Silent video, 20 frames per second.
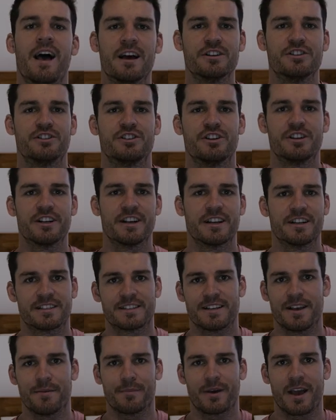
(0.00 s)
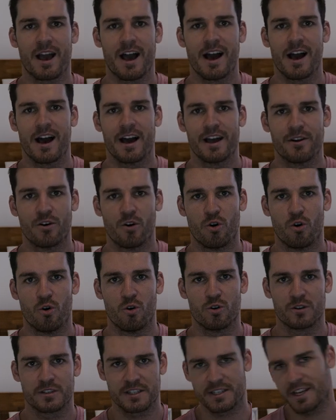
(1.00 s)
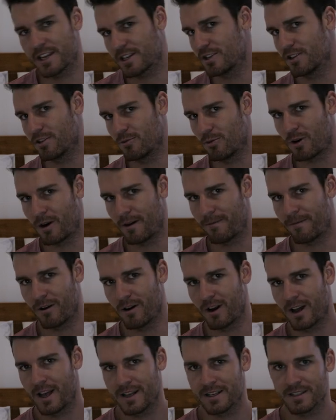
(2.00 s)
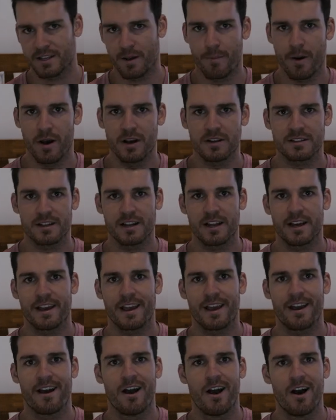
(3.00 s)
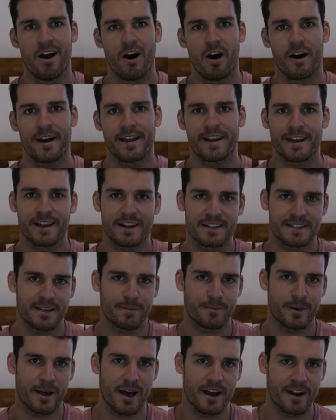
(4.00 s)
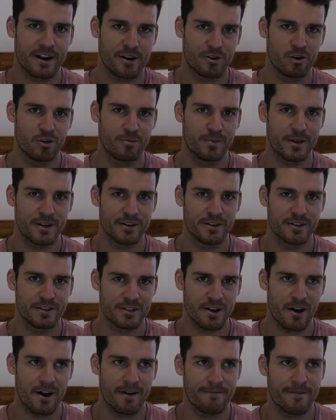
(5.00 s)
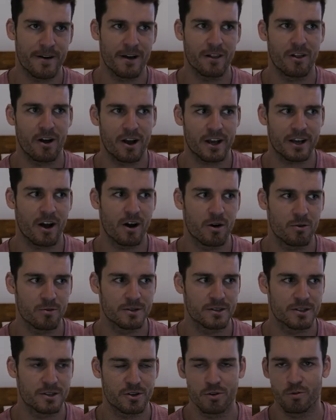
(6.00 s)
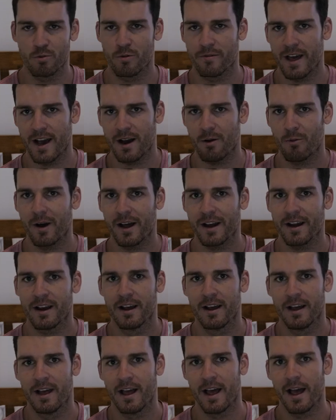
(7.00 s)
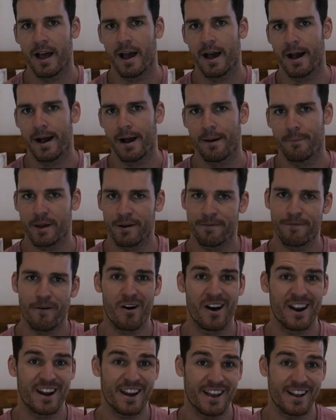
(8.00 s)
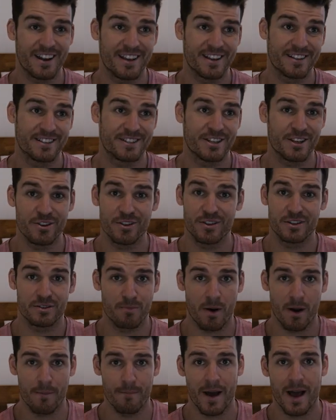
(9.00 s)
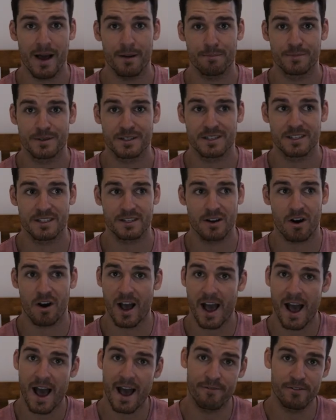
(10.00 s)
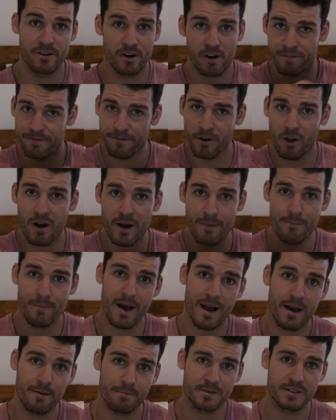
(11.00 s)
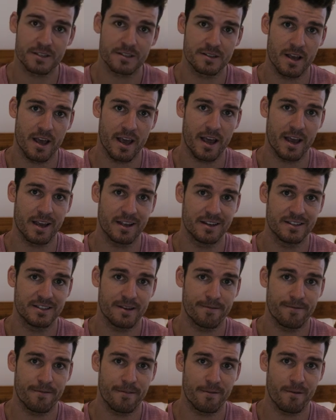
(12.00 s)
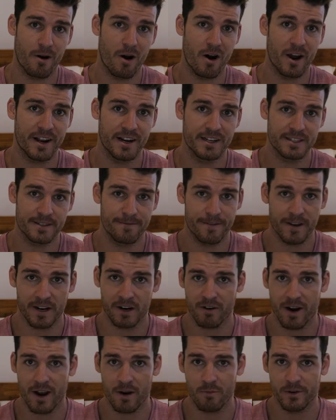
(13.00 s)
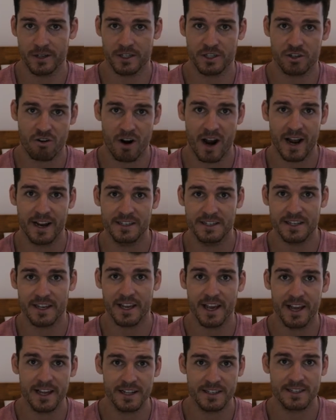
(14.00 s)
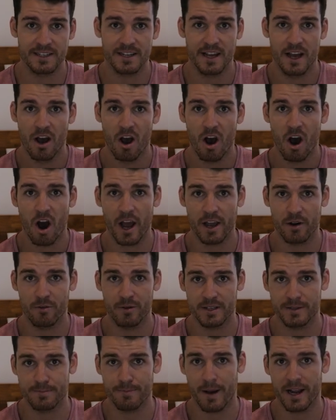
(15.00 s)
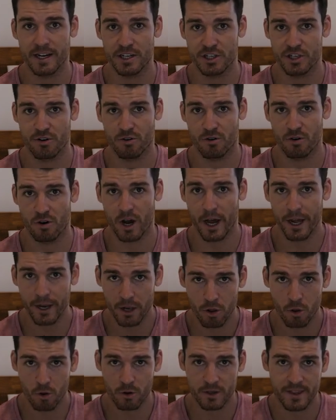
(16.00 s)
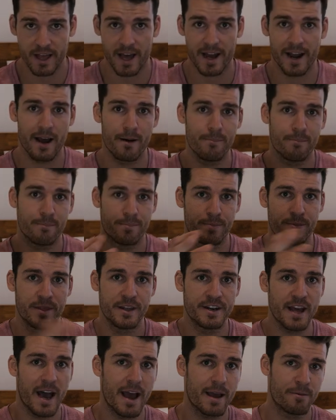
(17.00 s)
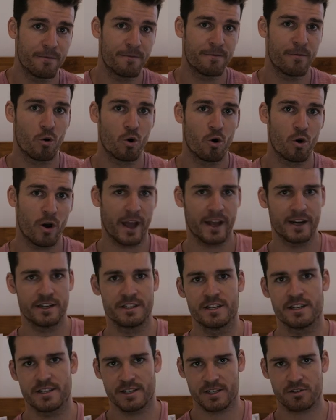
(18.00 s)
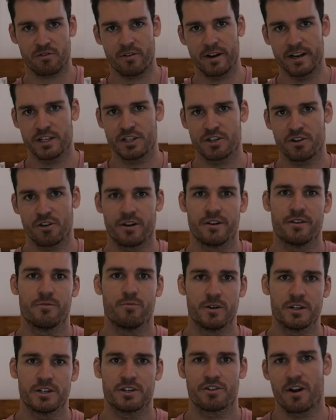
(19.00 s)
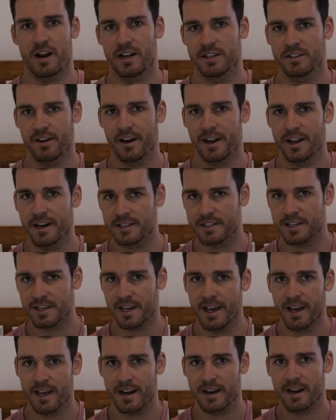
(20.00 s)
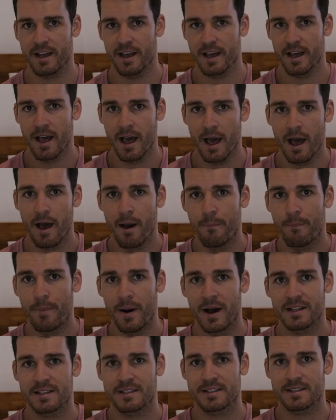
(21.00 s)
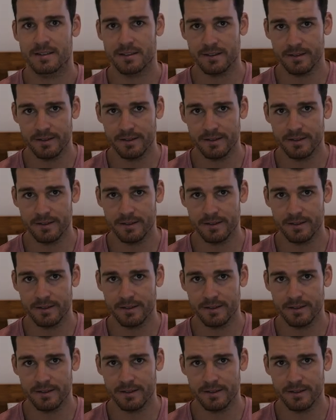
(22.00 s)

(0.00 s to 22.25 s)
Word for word: should you get a SIM card or stick to the Wi-Fi? So personally, I didn't get a SIM card at all because I felt like I was good without one. Um, if I needed to use my maps, I have an offline maps, and if I needed to figure out which train to get, I always made sure I looked that up the day before and just screenshotted which trains I needed to get. But